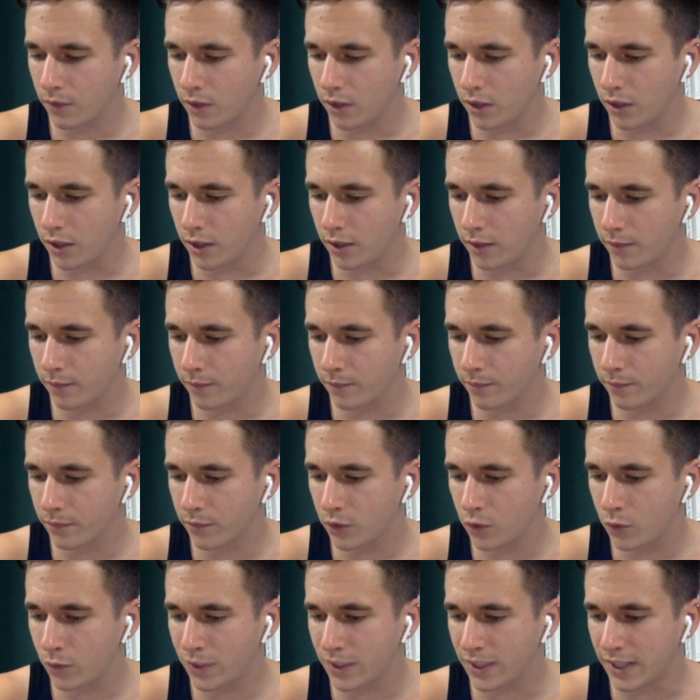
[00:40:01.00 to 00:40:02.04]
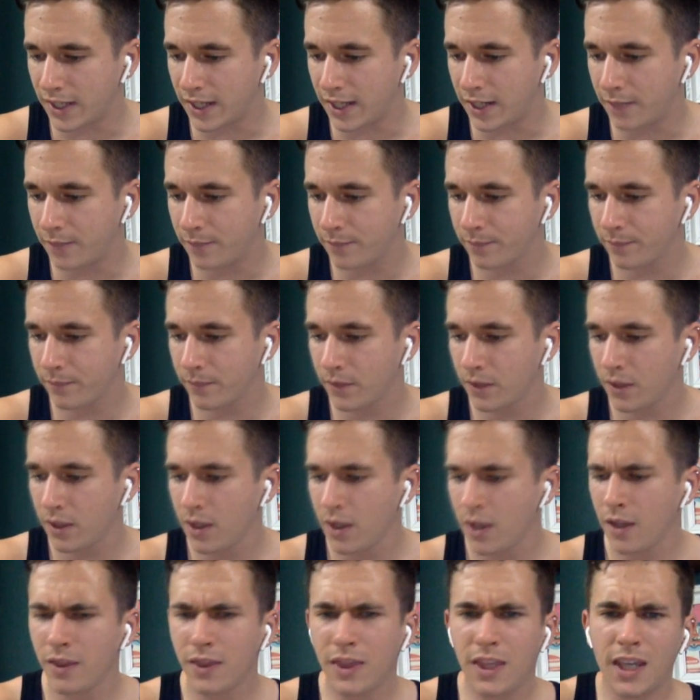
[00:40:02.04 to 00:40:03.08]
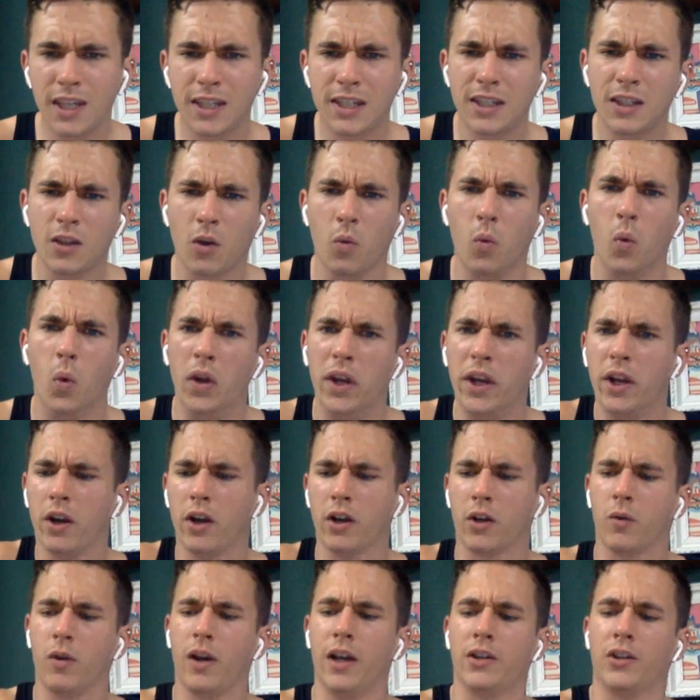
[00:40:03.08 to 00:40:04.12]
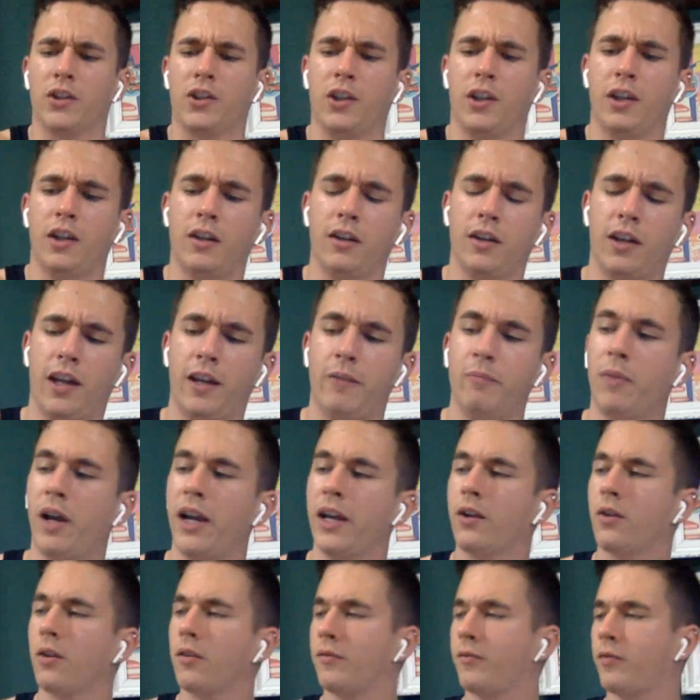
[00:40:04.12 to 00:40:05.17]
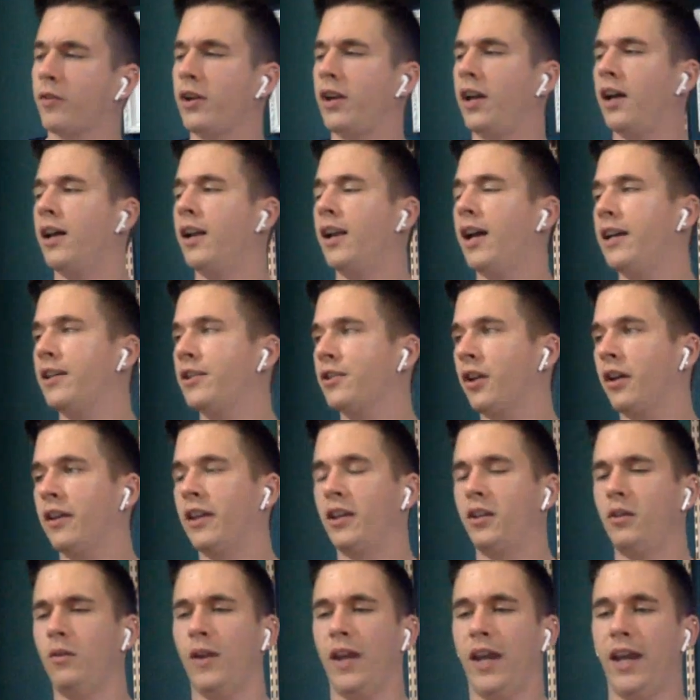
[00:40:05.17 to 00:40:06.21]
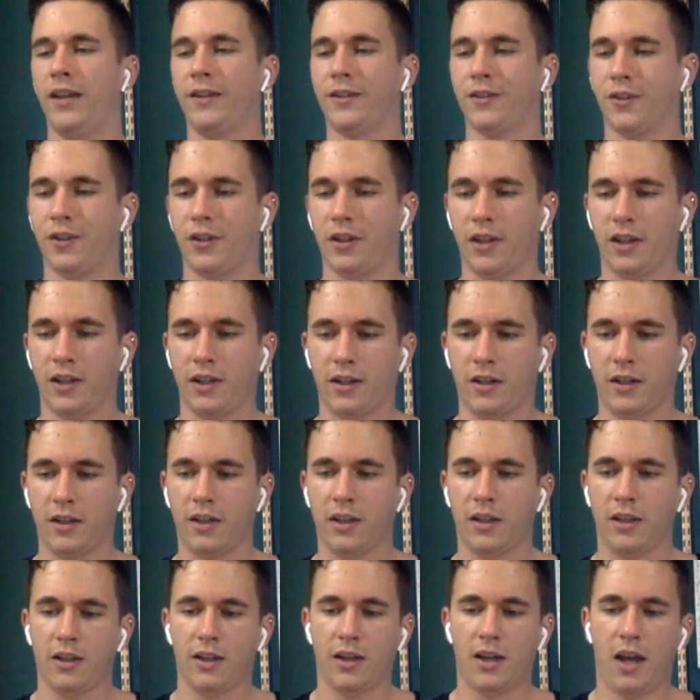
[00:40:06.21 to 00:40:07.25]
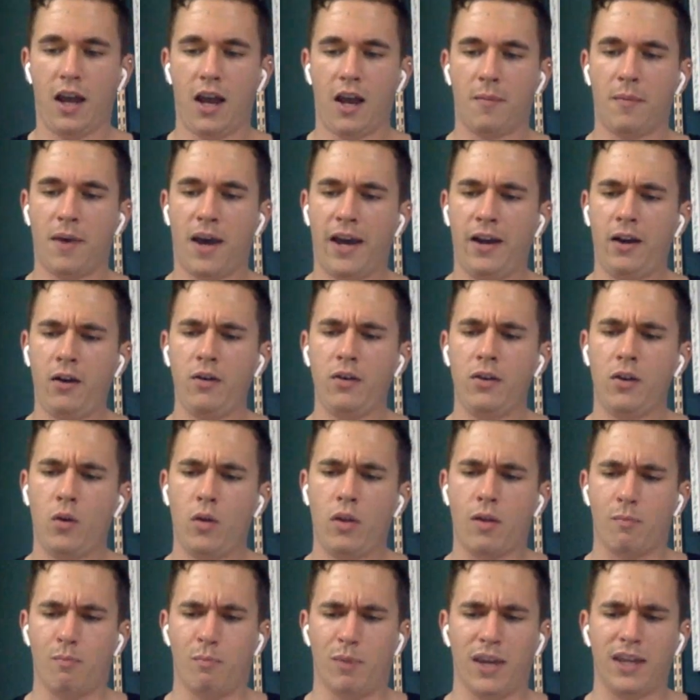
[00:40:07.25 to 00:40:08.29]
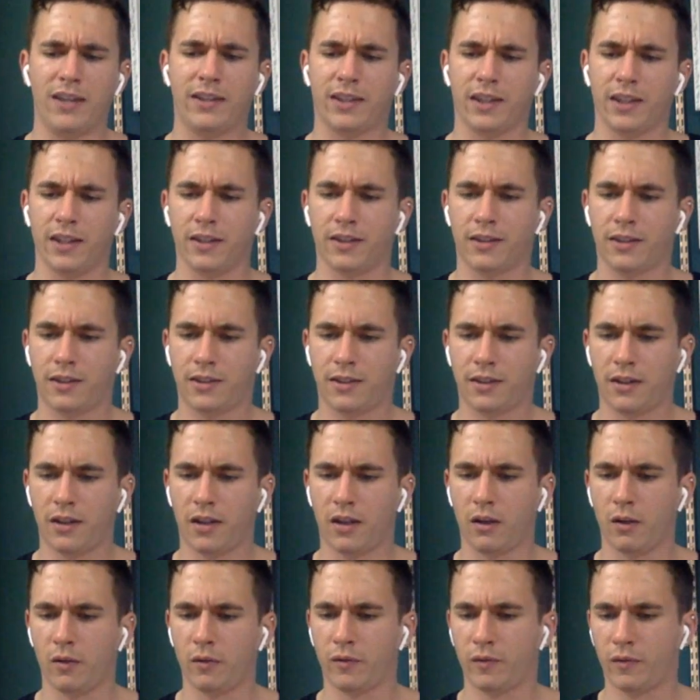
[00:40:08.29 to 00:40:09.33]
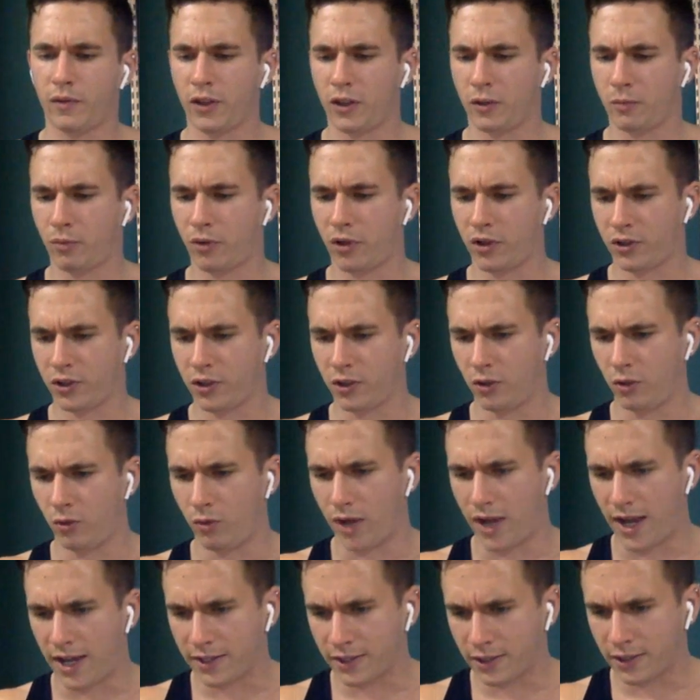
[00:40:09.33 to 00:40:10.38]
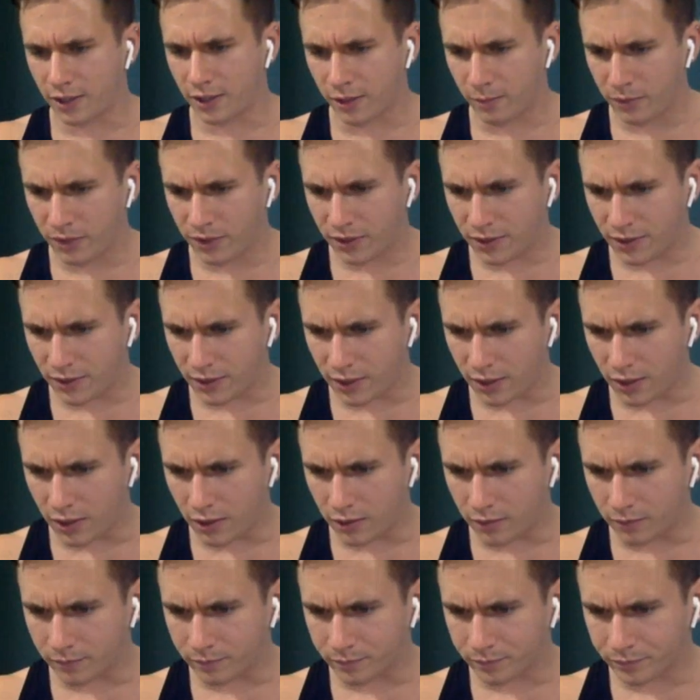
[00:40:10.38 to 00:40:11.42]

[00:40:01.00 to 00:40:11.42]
All right, Twitter. This is a weird question, and Michael Freon, I saw that you answered it. I don't know the basis of this person who asked it. Let me see.